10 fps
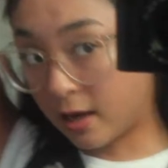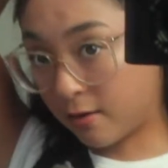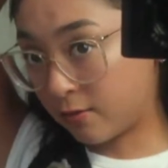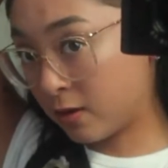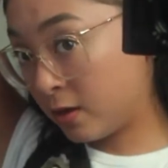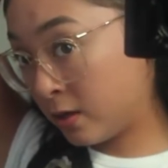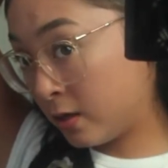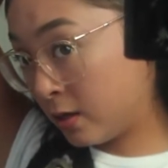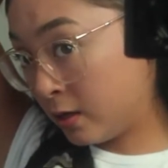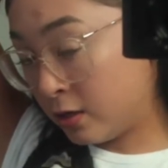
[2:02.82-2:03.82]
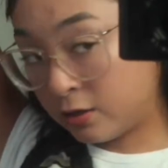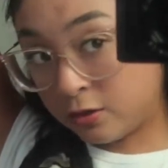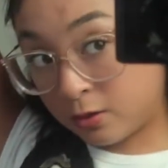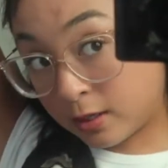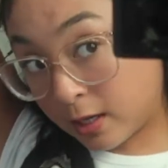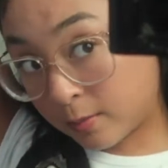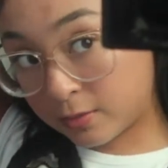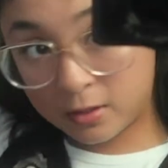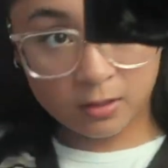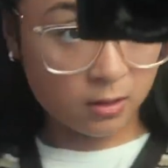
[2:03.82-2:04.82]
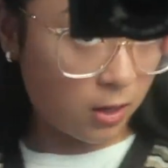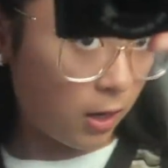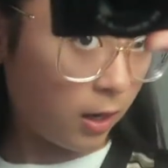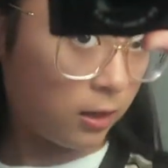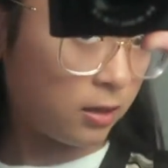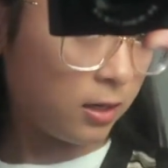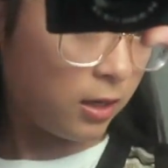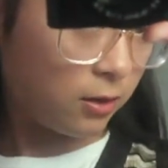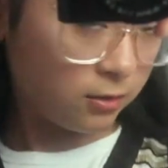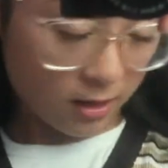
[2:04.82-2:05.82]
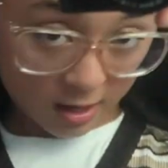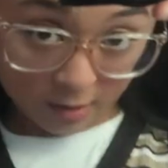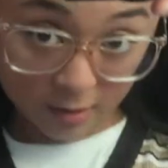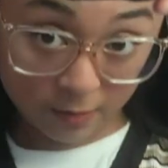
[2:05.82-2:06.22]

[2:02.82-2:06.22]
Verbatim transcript: I have two clips on either side.